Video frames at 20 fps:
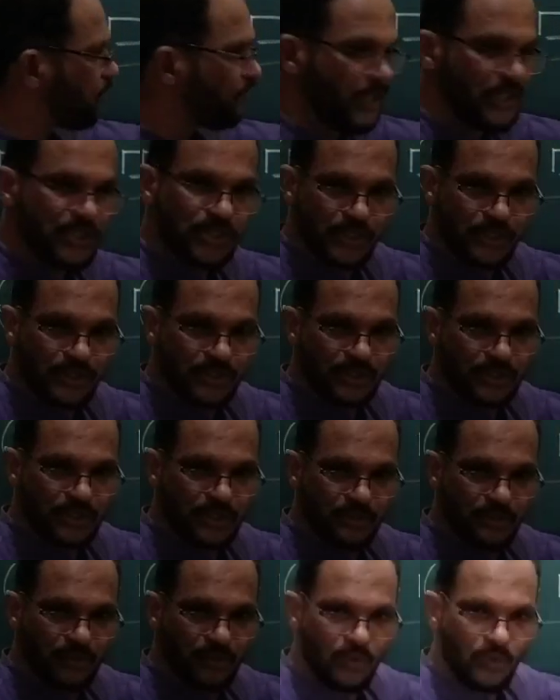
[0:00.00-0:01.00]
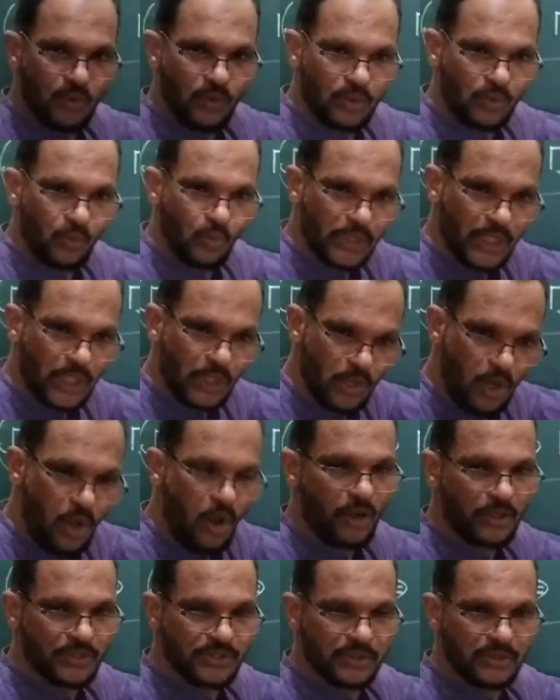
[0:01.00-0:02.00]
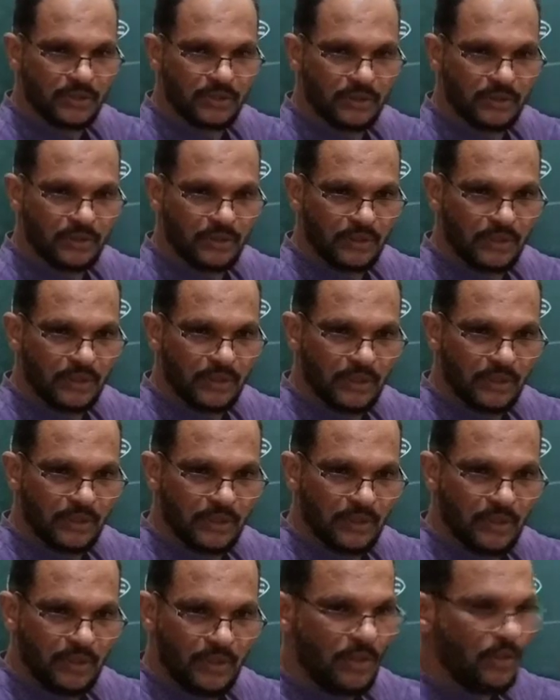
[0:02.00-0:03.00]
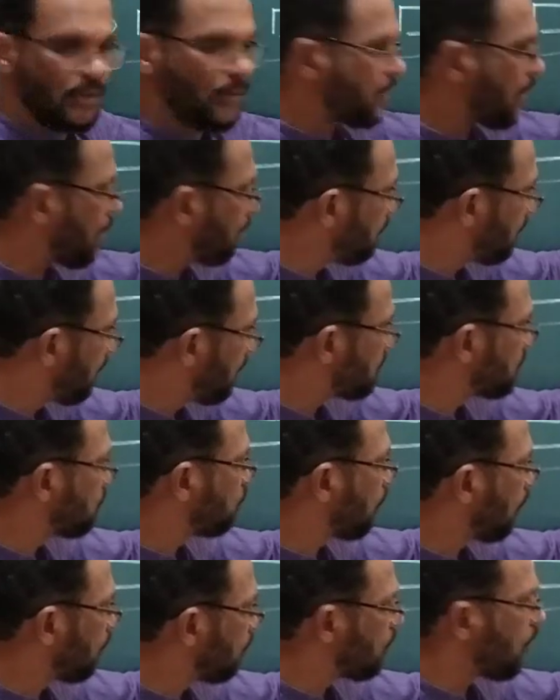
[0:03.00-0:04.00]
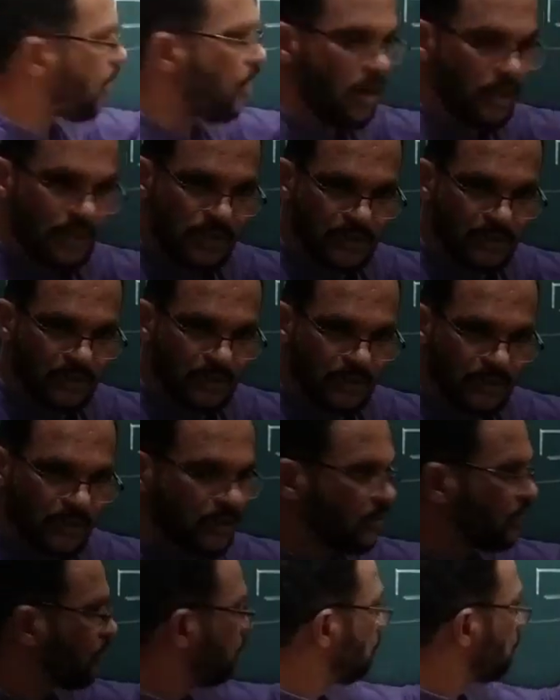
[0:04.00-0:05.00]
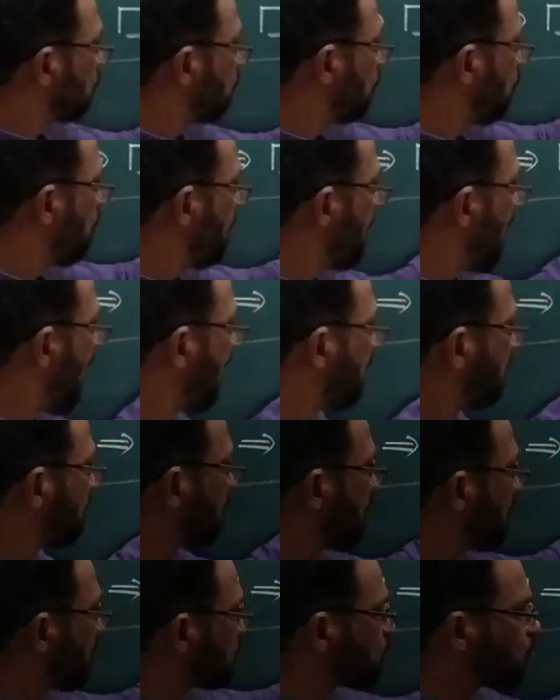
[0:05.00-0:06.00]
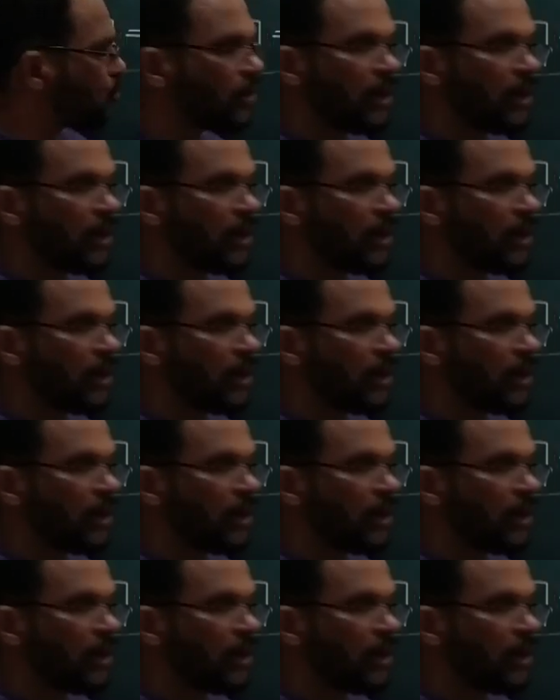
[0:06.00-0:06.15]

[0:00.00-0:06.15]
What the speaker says: pieces or wooden logs. From these wooden logs, you make these two